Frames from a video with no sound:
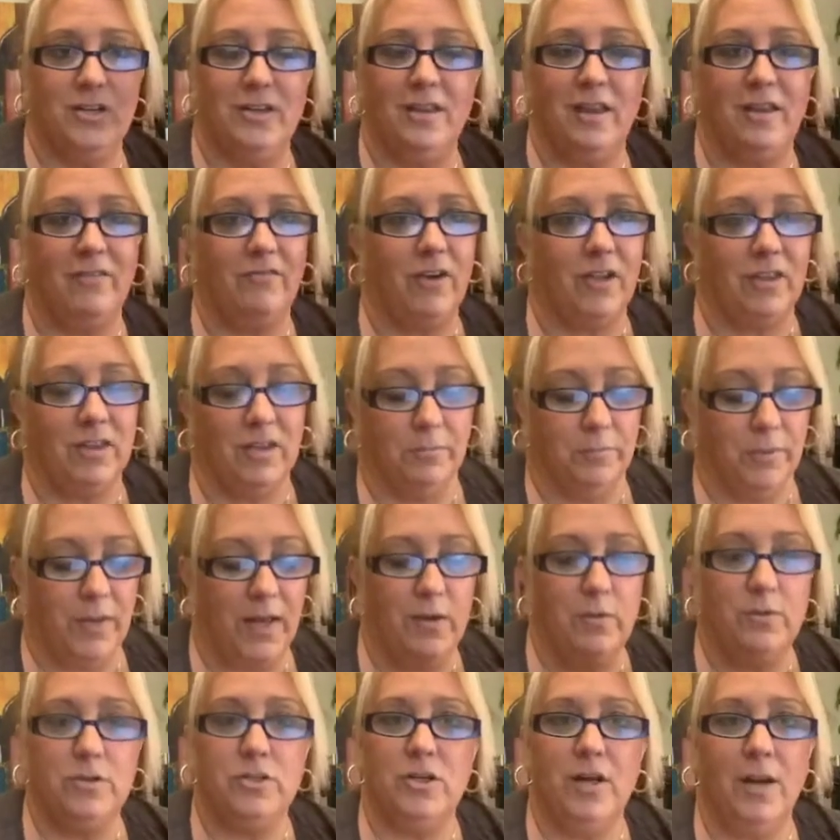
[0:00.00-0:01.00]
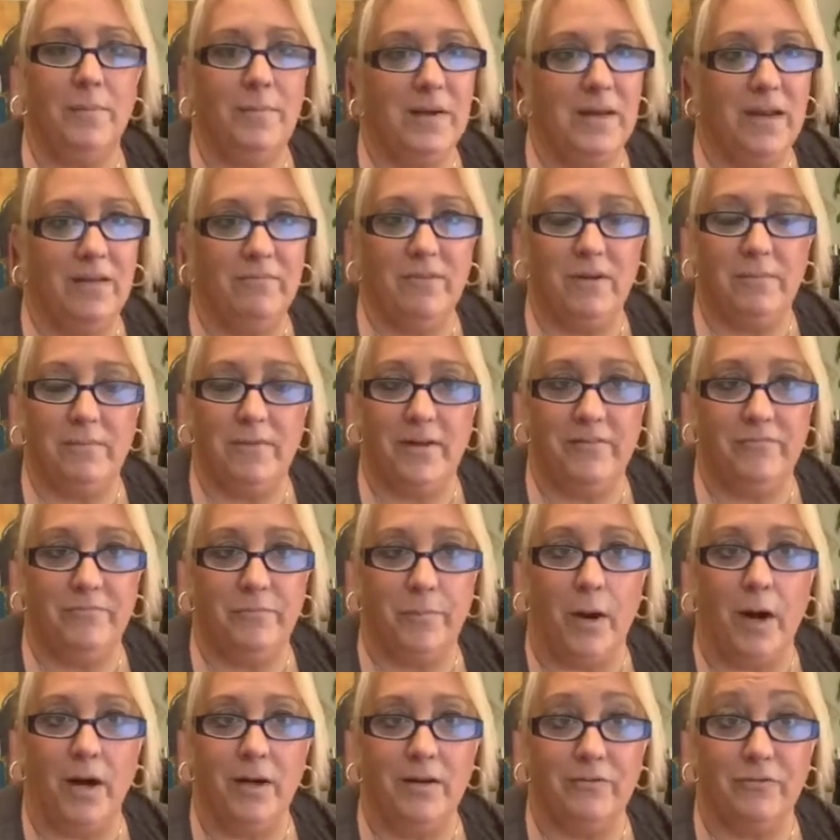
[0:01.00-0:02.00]
And they've got the blanket. You know how many of them
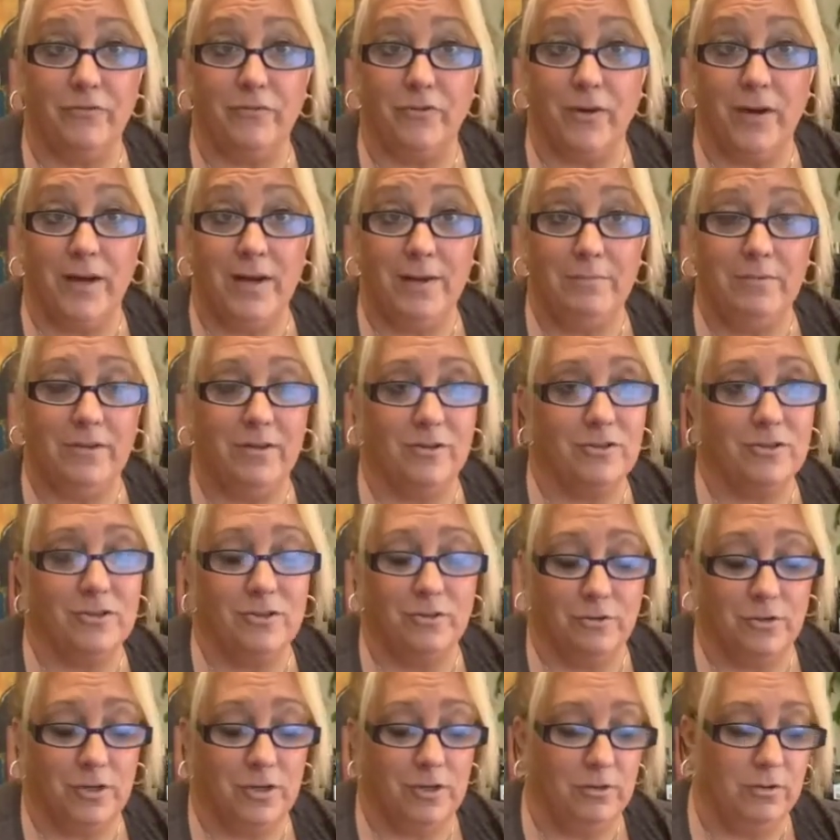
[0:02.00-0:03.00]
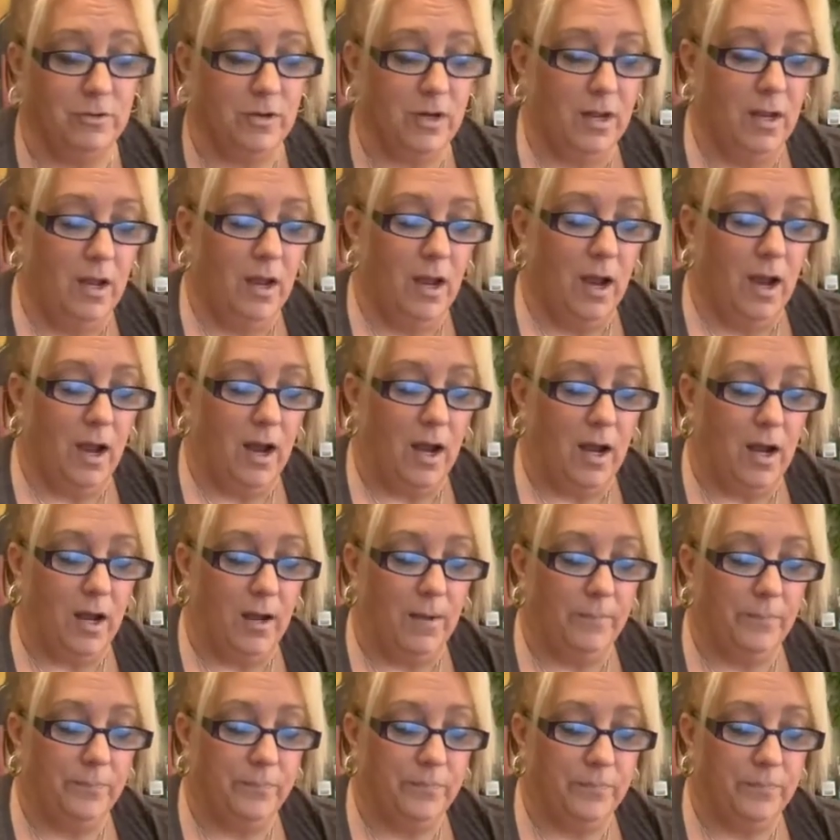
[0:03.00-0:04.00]
I've bought and framed? They're so cute.
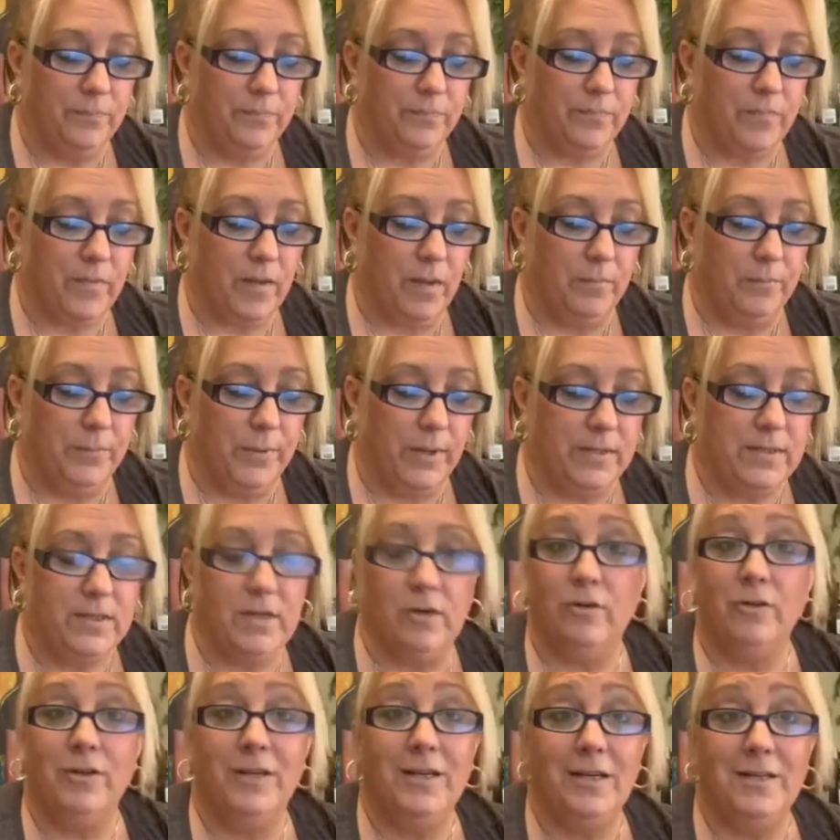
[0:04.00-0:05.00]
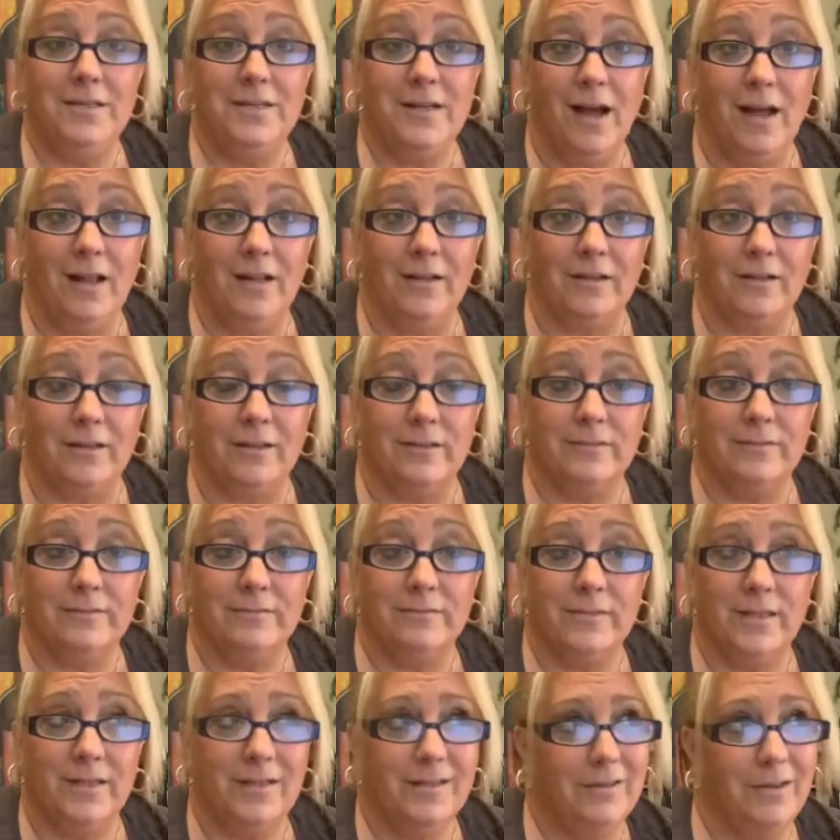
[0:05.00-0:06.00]
But they're only $1.
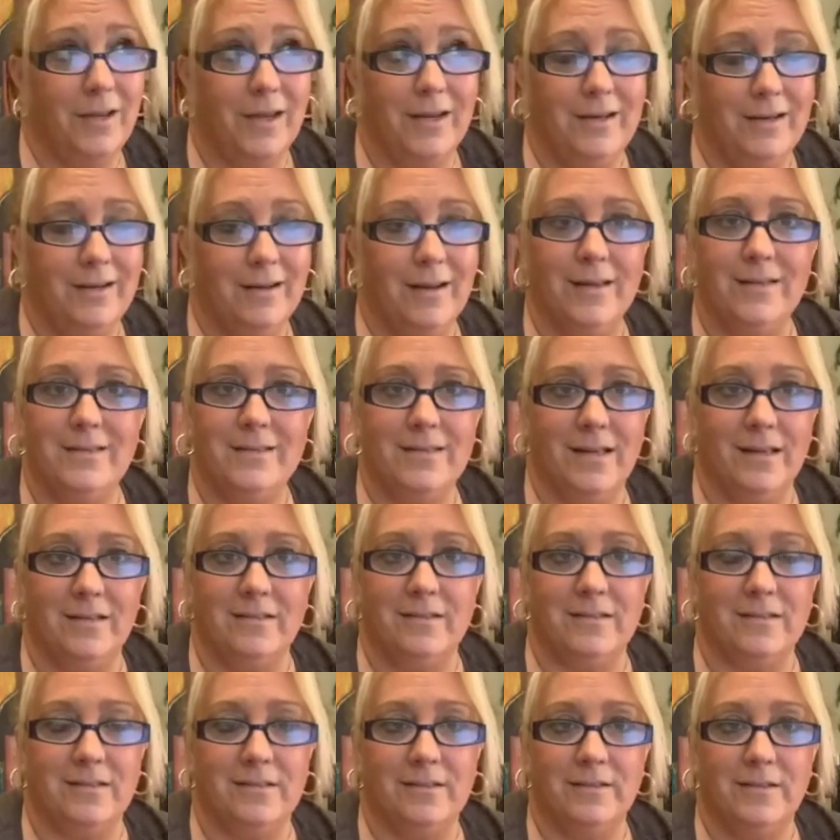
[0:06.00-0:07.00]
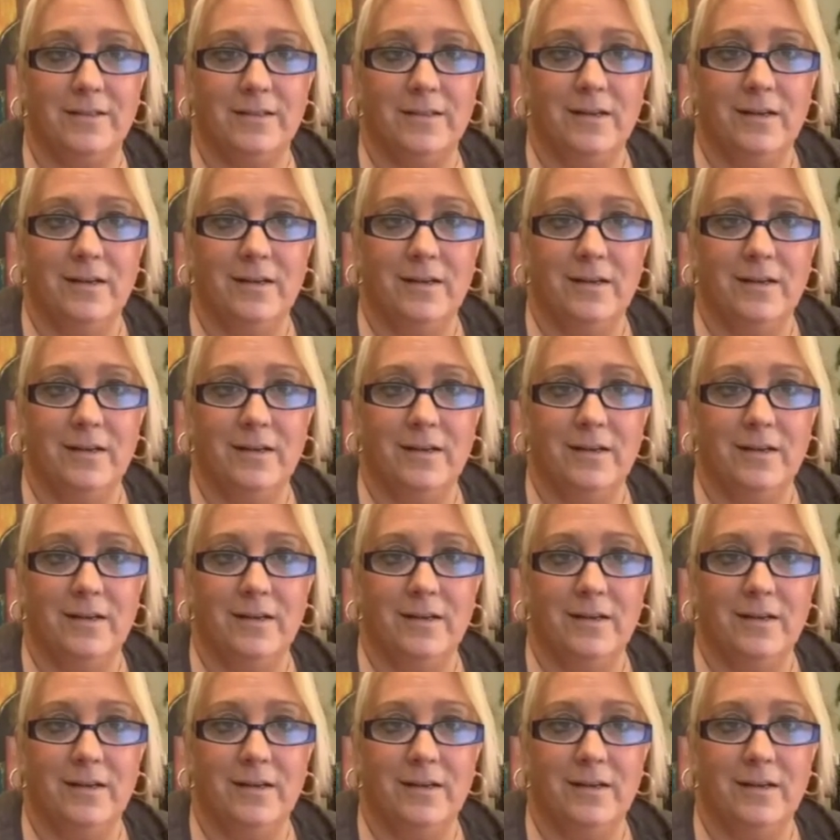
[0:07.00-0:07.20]
99 cents.